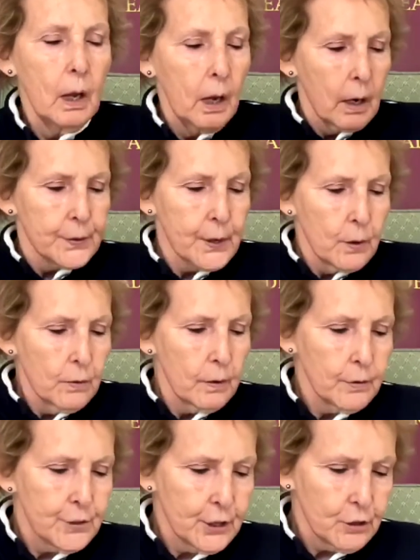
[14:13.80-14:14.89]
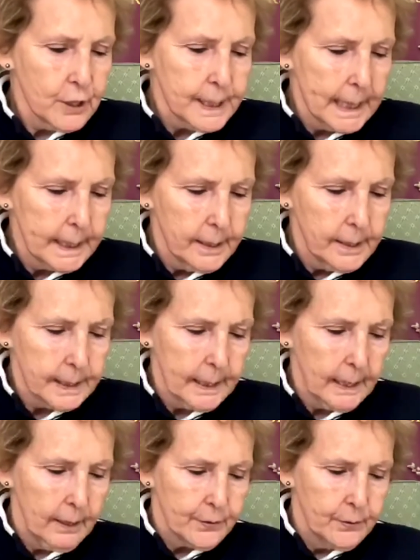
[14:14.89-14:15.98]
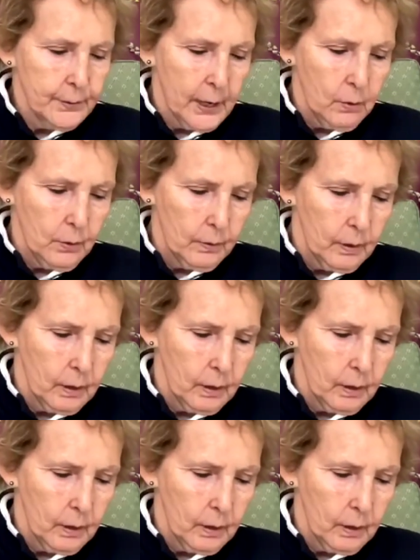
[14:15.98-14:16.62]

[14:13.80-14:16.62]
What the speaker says: So children taken into care through no